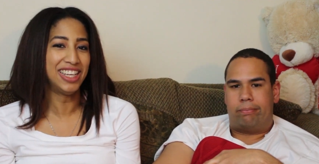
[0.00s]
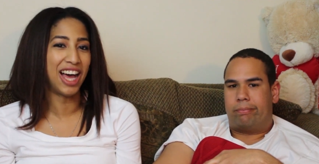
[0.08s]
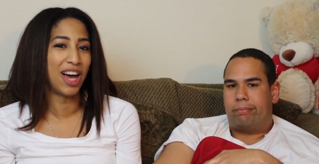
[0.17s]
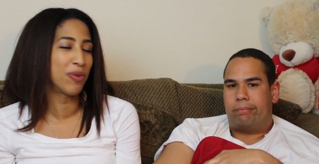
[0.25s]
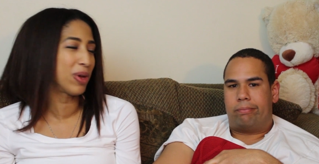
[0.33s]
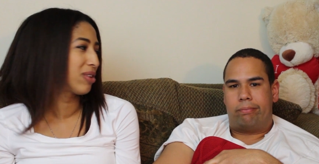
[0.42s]

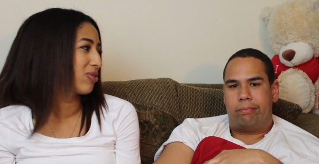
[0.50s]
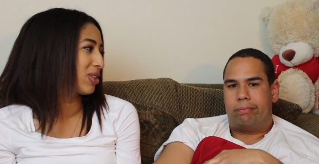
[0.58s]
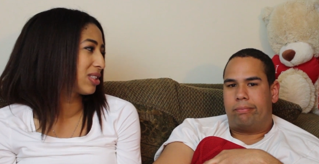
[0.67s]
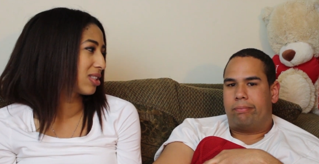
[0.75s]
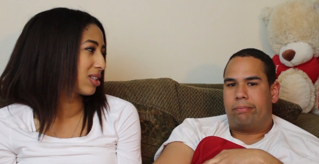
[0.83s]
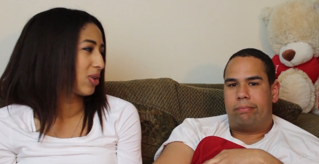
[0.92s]
Speaker 1: I'll wait for
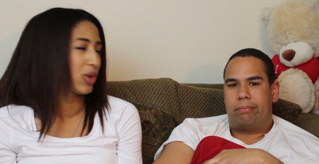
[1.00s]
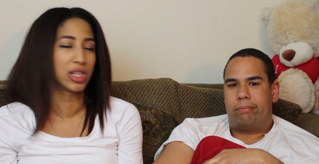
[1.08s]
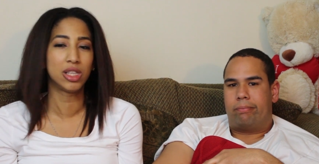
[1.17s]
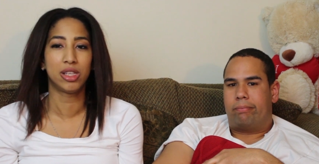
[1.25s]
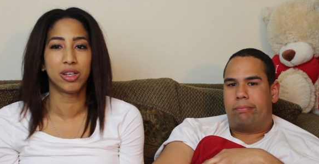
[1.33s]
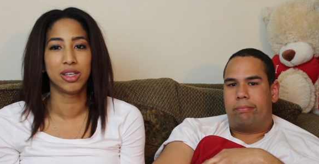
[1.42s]
it to go on
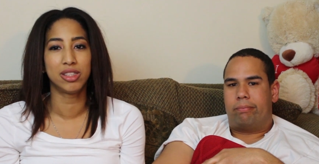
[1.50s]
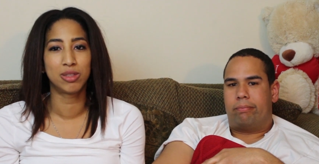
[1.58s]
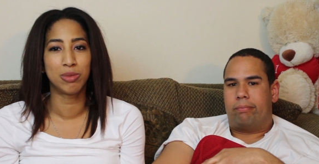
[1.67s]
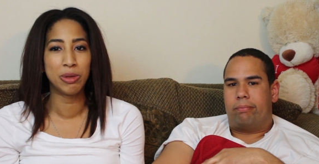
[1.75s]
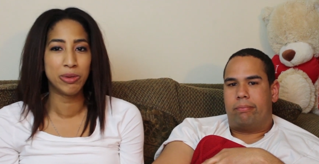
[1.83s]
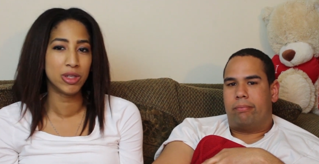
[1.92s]

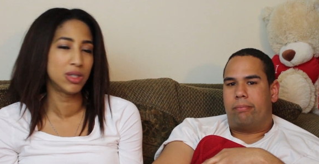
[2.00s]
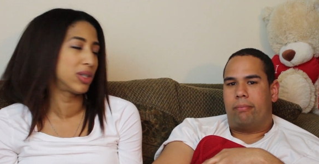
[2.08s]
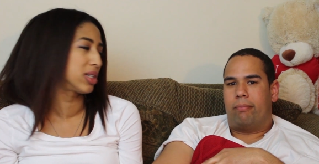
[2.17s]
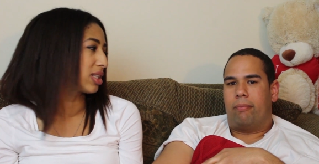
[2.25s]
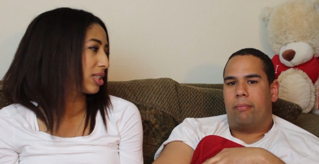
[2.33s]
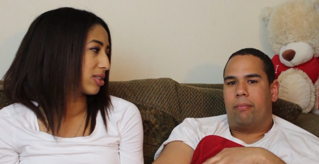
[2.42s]
clearance. Maybe it'll go
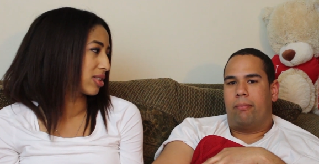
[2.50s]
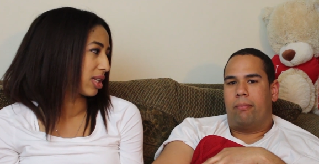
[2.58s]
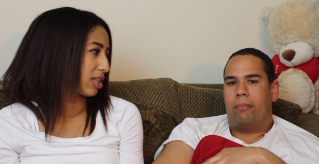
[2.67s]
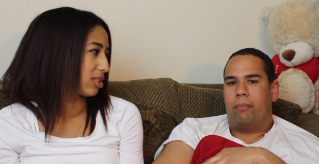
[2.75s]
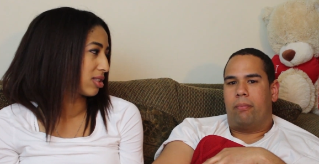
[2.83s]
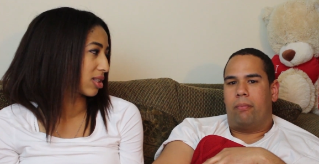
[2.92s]
on clearance
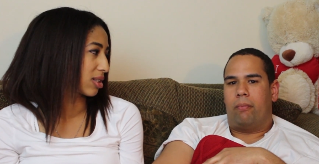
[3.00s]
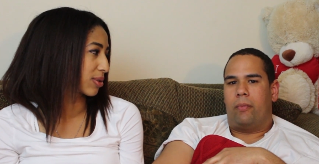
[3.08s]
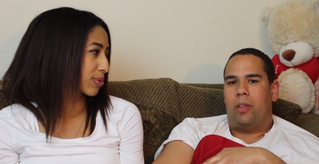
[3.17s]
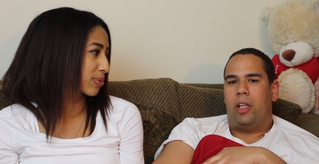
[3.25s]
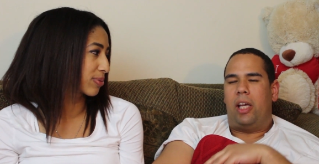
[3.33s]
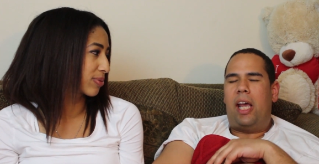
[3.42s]
at Easter.
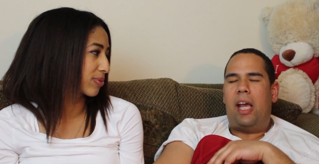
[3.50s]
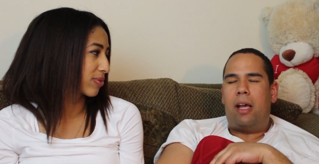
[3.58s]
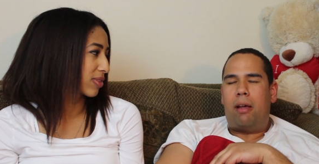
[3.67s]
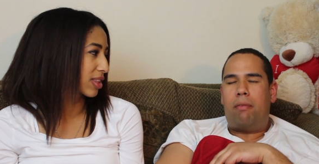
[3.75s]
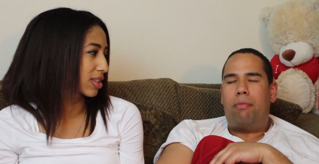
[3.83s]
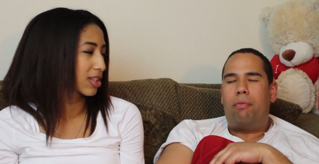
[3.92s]

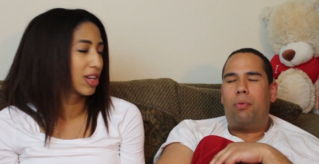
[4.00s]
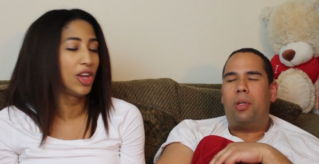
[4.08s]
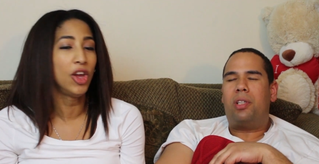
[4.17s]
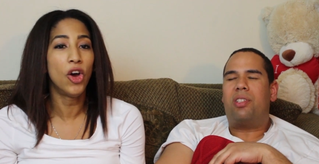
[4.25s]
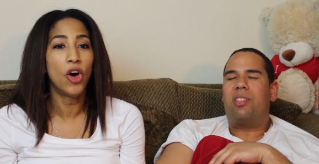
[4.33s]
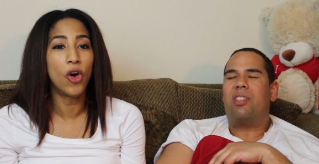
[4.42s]

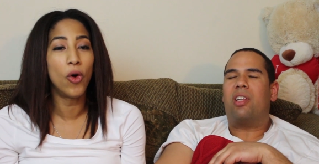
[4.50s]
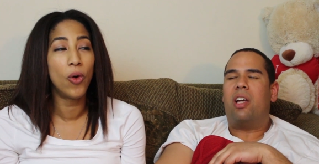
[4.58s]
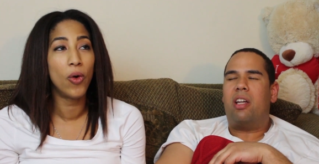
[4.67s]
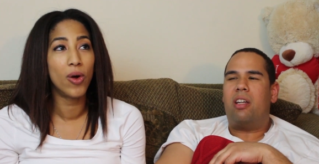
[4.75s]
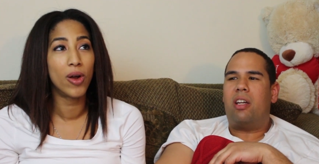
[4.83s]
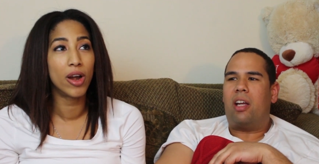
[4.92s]
Every
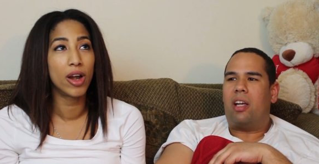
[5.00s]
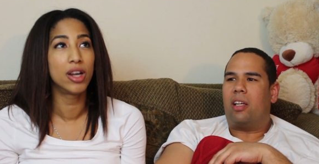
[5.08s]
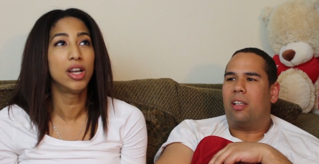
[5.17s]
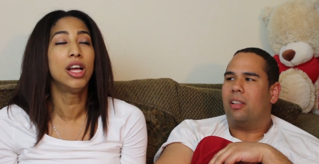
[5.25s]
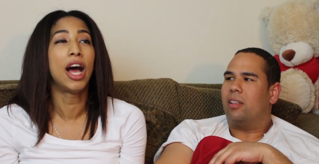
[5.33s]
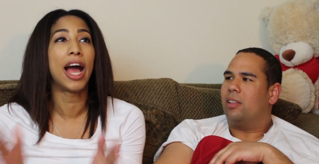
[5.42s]

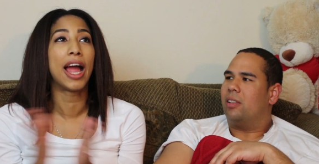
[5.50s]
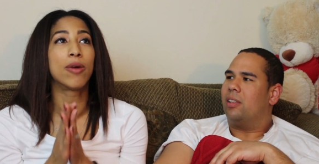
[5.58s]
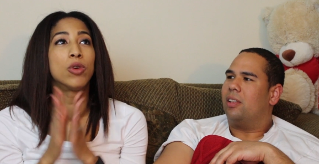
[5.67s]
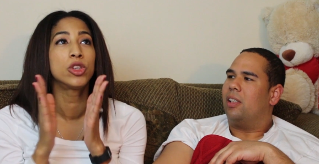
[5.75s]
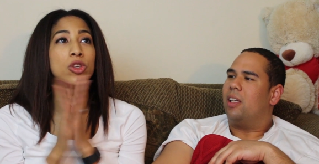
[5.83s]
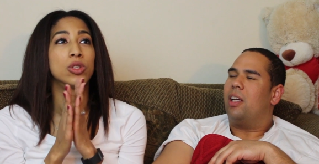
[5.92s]
Sunday. Or I
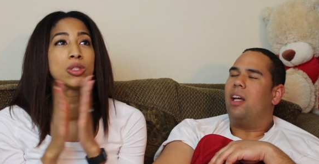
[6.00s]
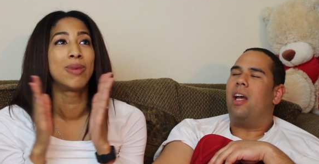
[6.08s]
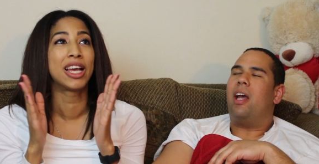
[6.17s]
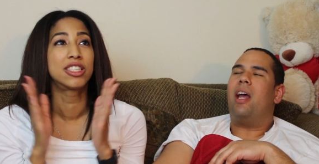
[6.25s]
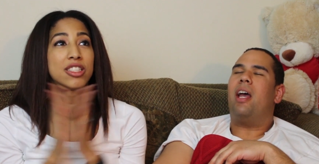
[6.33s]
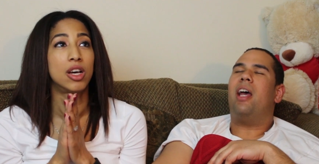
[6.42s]
will use
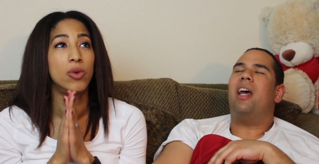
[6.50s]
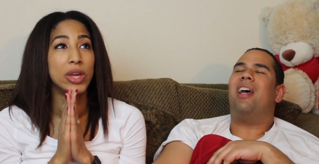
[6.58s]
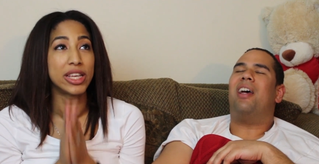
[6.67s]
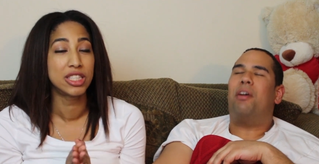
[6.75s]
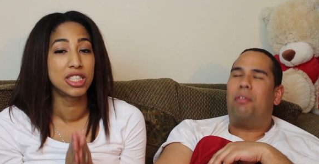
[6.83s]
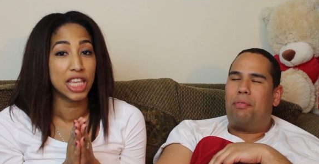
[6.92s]
my
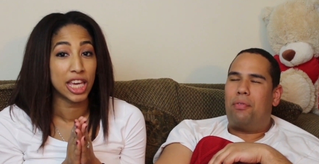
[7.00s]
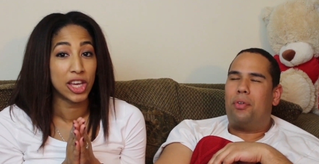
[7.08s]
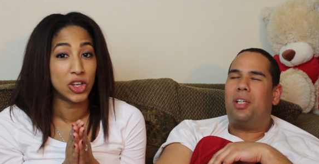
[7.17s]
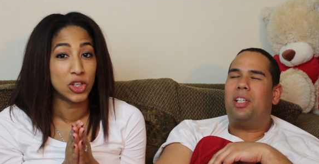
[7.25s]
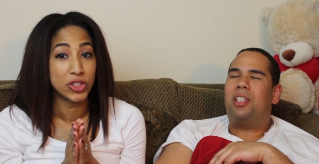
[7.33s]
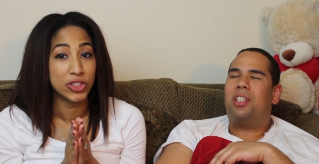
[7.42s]
sewing
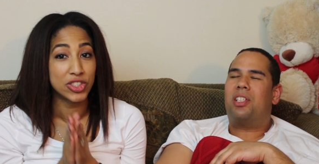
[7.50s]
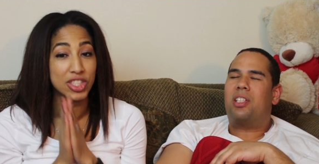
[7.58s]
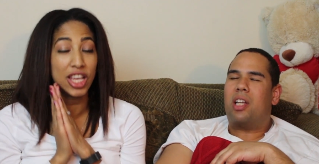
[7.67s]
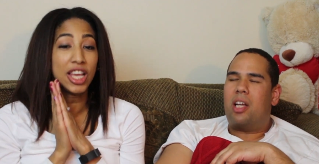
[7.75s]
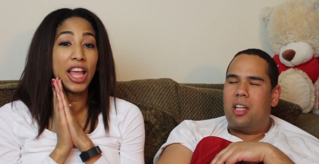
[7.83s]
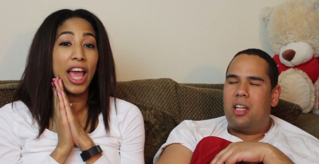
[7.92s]

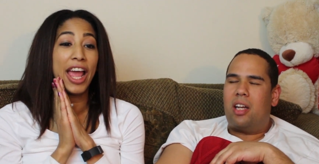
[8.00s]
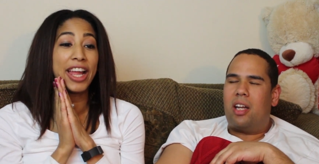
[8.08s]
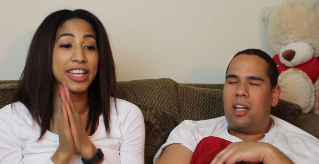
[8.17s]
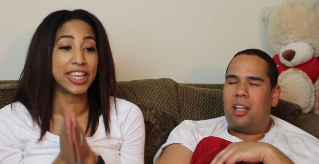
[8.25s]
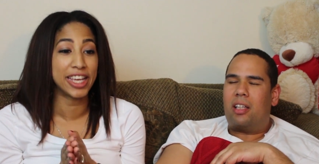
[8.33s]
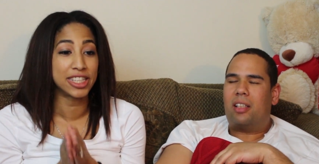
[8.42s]
skills and
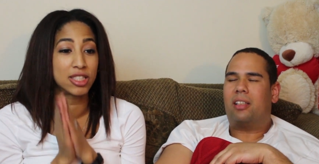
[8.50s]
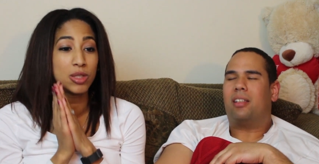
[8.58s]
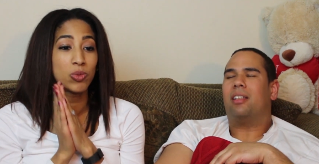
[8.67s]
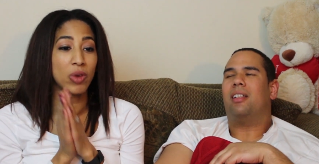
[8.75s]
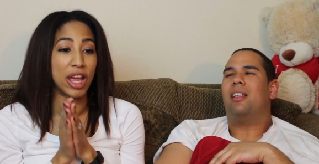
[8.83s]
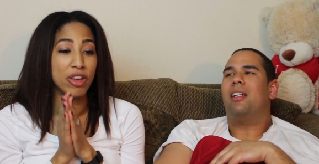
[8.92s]
get
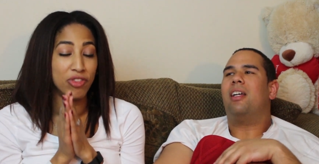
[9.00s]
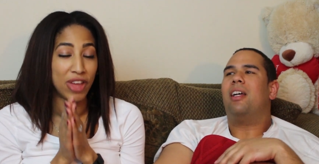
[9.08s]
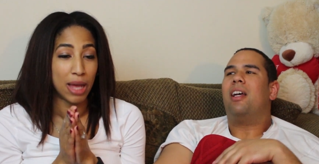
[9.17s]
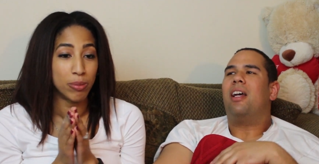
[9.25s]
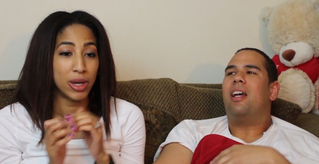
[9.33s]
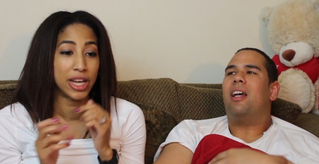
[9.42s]
some red
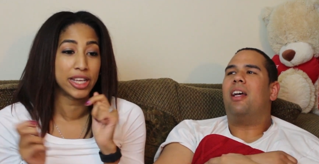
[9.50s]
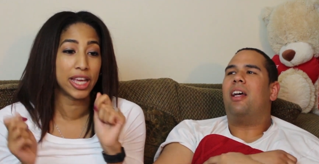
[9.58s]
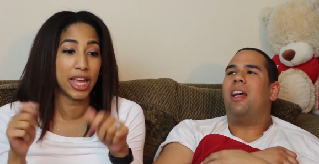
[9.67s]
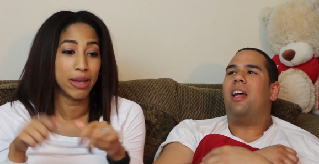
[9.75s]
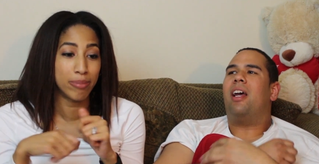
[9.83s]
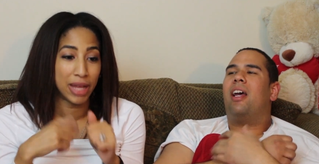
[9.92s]
fabric
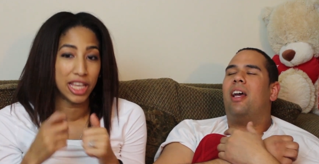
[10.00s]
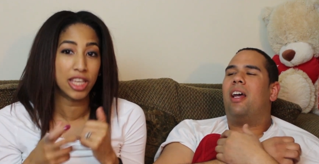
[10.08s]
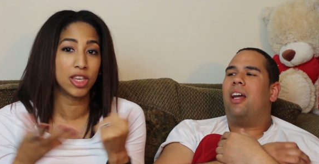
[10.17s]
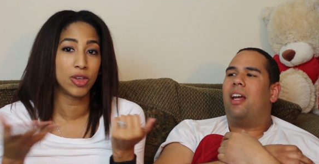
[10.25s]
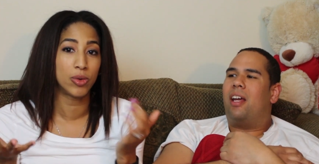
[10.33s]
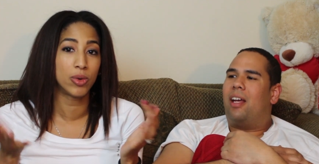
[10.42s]
and
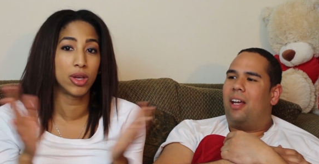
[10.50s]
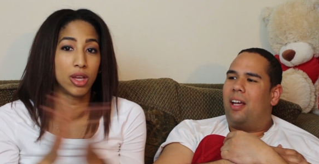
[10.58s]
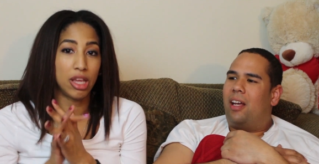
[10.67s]
make you